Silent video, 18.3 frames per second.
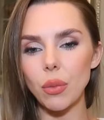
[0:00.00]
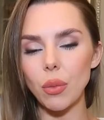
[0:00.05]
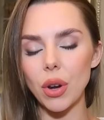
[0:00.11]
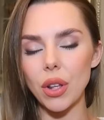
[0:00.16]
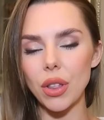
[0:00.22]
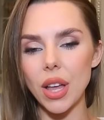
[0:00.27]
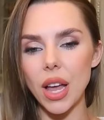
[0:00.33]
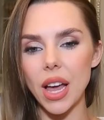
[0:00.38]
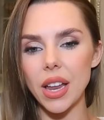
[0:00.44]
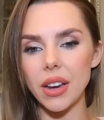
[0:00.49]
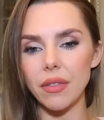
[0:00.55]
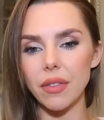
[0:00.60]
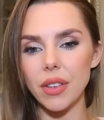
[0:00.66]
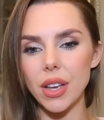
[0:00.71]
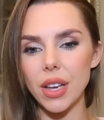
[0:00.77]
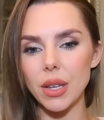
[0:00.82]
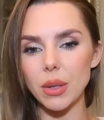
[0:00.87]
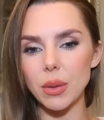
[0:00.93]
One of the head of
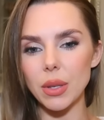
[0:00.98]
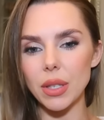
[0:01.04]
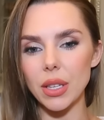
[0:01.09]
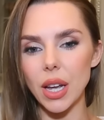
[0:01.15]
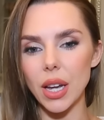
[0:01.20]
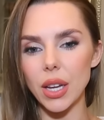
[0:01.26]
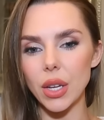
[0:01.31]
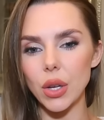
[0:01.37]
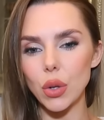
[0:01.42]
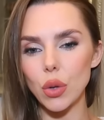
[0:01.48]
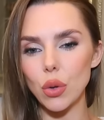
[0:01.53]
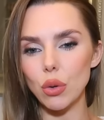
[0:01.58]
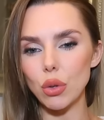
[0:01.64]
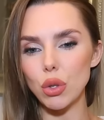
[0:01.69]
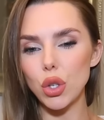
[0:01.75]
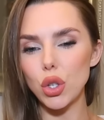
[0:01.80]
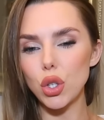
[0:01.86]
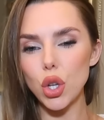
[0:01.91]
years was like,
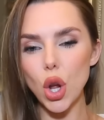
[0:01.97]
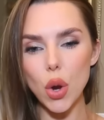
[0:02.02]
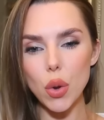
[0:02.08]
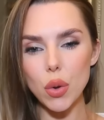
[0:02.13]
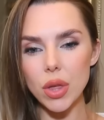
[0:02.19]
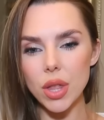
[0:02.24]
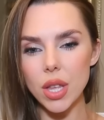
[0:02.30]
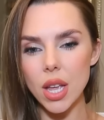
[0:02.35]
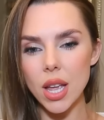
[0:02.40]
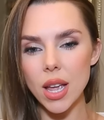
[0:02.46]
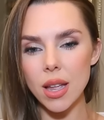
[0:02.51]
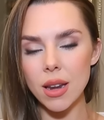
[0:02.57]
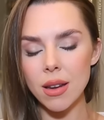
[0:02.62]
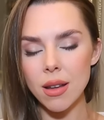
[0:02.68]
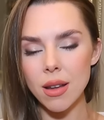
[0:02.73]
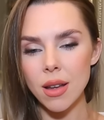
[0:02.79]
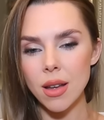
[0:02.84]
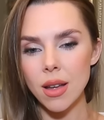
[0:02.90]
you're so
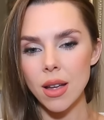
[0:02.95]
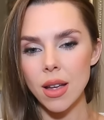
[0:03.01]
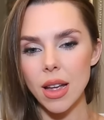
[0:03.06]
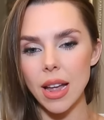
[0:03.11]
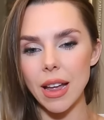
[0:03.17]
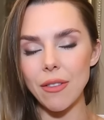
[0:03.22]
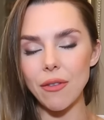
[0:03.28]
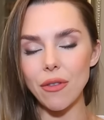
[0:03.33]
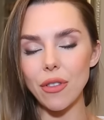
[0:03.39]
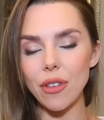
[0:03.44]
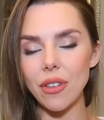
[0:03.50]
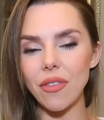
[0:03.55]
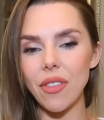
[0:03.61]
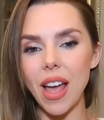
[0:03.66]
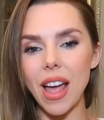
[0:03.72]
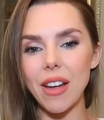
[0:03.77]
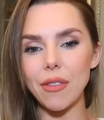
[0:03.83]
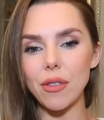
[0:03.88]
thin, in front
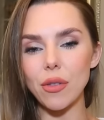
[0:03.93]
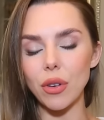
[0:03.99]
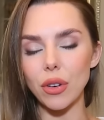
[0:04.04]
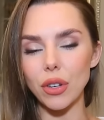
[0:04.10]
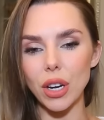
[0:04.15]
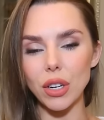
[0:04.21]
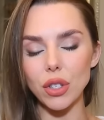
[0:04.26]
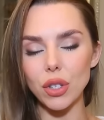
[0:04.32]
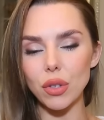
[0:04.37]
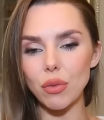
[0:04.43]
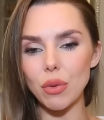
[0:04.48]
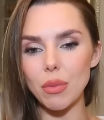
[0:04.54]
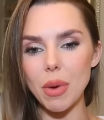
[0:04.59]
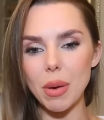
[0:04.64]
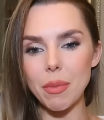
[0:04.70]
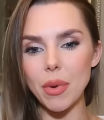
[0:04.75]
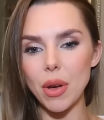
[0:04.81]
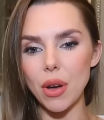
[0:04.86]
of everyone. I just
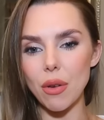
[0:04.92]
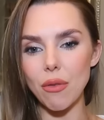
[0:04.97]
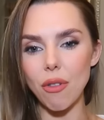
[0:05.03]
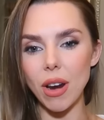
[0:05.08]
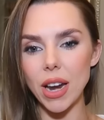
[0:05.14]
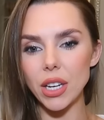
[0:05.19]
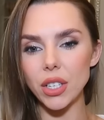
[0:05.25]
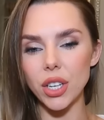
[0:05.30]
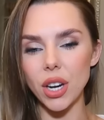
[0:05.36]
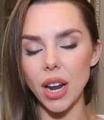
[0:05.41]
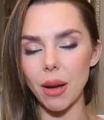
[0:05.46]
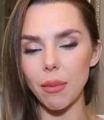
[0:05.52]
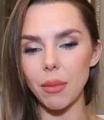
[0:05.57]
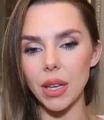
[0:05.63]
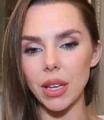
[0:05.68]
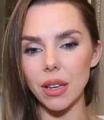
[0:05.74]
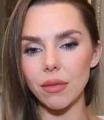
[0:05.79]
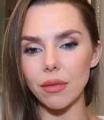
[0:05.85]
remember her raging
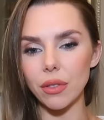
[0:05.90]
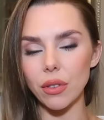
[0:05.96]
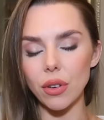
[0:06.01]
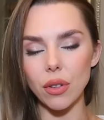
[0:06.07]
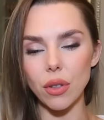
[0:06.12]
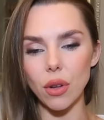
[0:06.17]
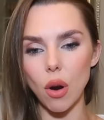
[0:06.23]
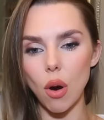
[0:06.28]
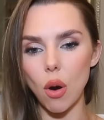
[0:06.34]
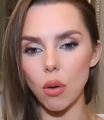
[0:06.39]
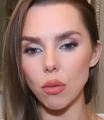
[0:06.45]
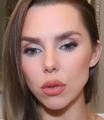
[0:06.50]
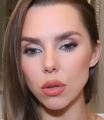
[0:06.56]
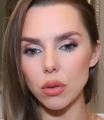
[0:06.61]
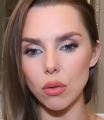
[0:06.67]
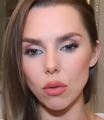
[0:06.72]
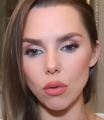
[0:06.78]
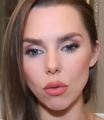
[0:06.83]
at me in front of the whole
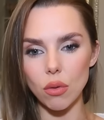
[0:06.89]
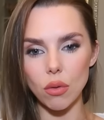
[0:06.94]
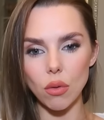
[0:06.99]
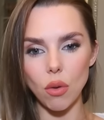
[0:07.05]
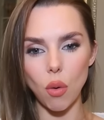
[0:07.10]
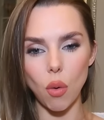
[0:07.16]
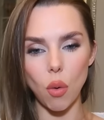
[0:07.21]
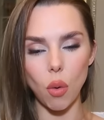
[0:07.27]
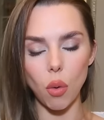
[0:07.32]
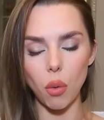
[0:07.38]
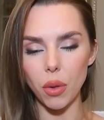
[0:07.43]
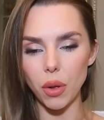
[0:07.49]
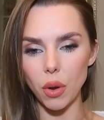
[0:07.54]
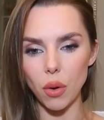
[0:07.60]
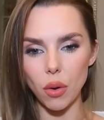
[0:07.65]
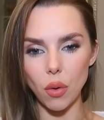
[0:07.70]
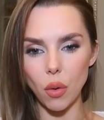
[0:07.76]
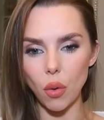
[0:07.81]
school, all
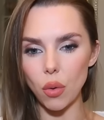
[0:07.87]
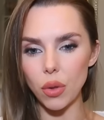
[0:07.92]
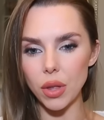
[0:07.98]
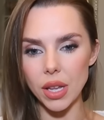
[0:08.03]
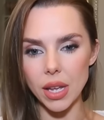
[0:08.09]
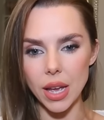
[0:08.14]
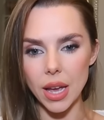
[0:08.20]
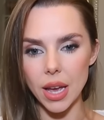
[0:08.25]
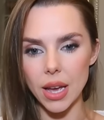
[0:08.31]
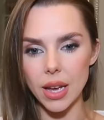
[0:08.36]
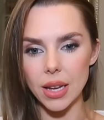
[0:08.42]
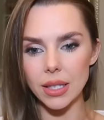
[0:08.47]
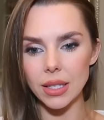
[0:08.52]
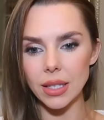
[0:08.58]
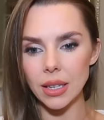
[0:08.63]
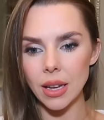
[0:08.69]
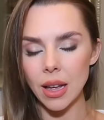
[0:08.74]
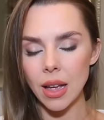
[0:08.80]
the
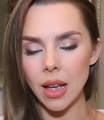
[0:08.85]
years.